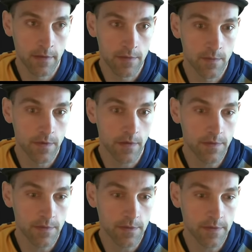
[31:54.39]
We could
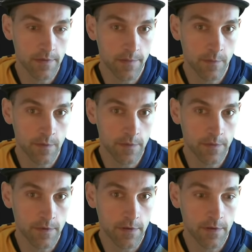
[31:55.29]
also just
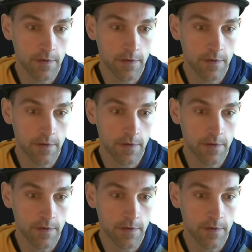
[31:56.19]
Mulldrifter